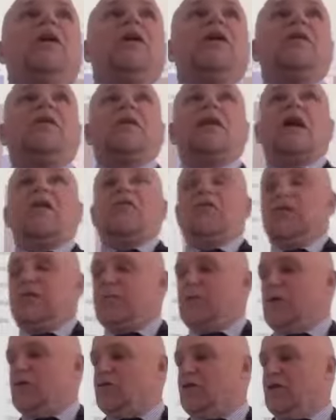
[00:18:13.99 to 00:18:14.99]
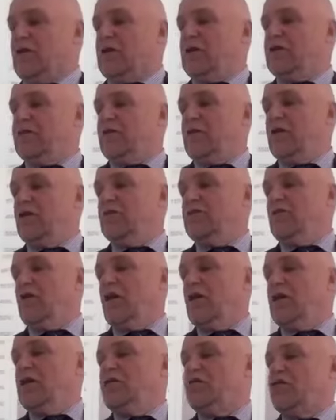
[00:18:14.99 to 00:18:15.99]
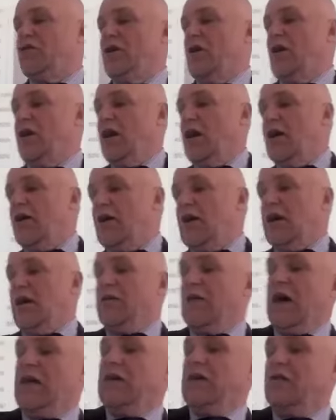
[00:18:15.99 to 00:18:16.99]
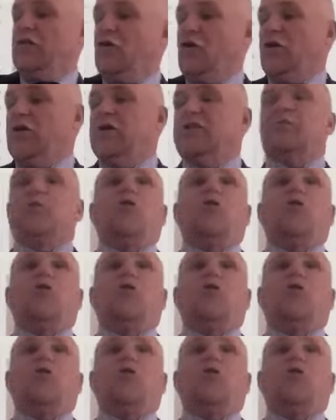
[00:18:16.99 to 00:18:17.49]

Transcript: than having specialized field knowledge, and that in turn is more